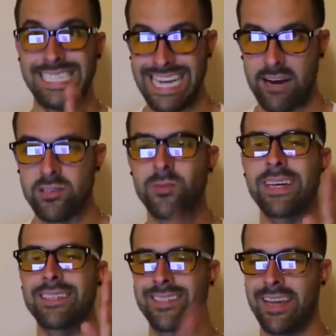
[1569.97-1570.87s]

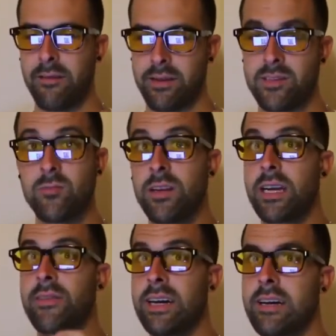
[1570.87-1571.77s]
Downswing is statement. So when you're
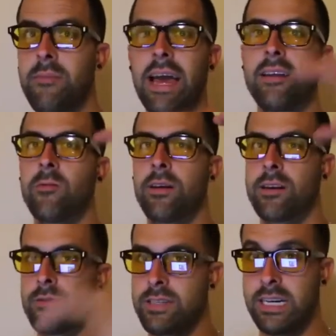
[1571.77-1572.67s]
giving a command, you want
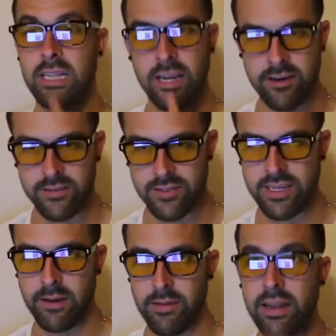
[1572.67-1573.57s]
to do a declarative
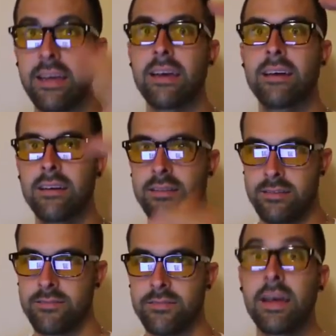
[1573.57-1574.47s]
statement.
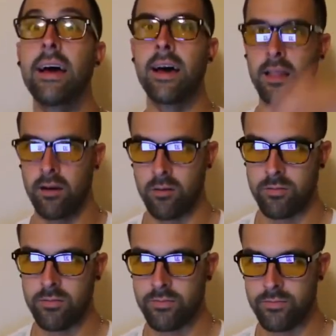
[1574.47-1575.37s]

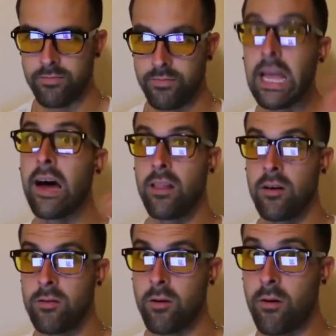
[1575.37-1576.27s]
Hello,
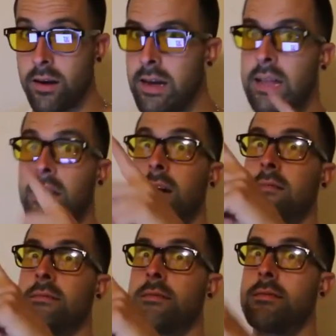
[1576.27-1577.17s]
hello, or
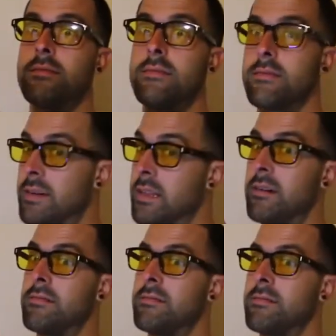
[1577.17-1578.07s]
hello,
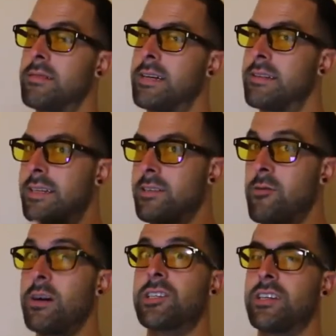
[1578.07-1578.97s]
hello. That's a
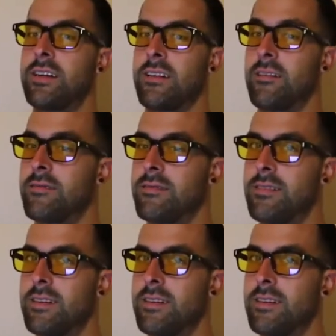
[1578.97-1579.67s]
question, hello,